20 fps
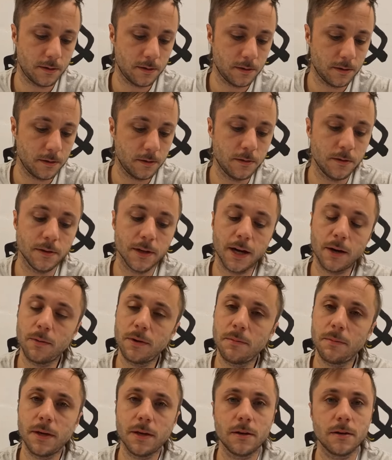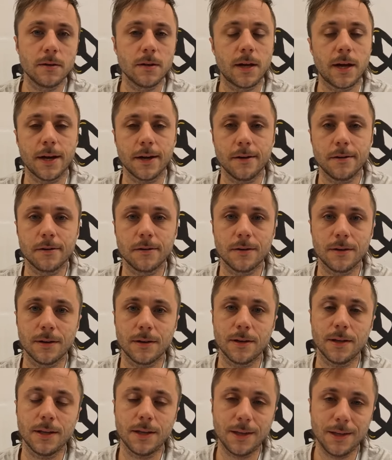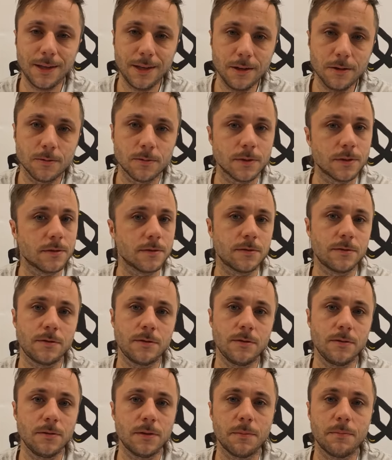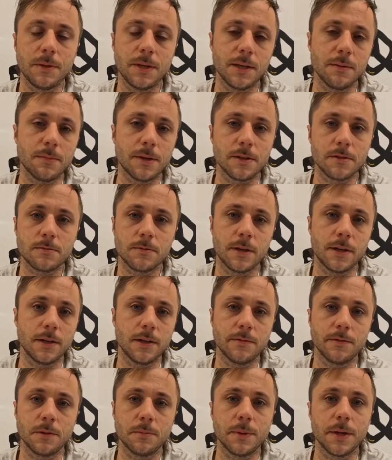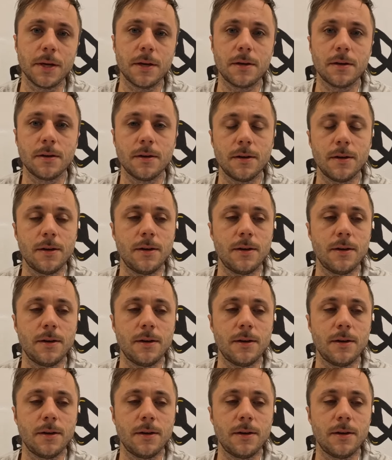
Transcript: You do not want to make your line current equal to the BMS rating of your bike.